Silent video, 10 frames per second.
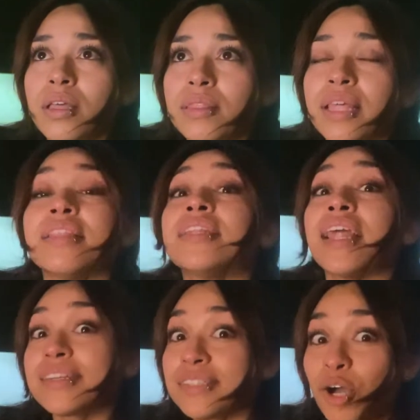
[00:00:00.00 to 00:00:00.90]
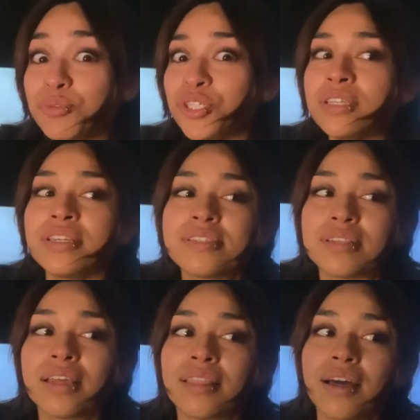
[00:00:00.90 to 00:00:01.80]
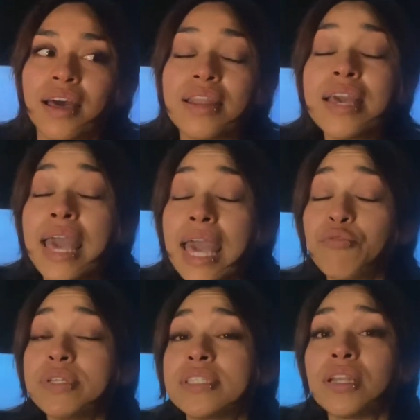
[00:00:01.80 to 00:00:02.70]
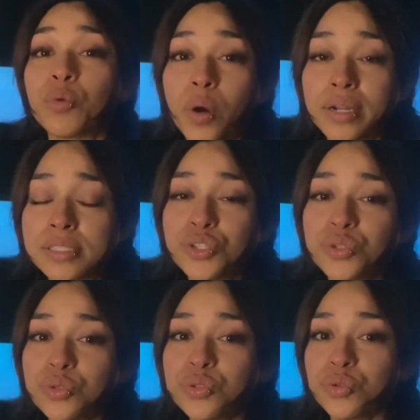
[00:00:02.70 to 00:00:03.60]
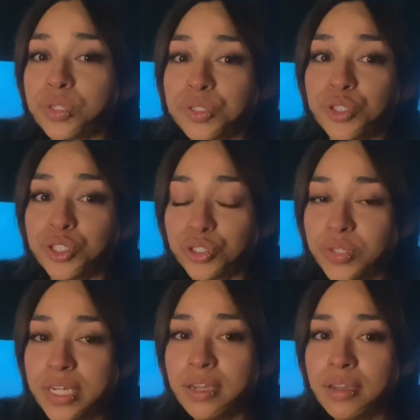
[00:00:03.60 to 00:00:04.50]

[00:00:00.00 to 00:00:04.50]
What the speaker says: then the next option, he said that if we didn't want to do the surgery,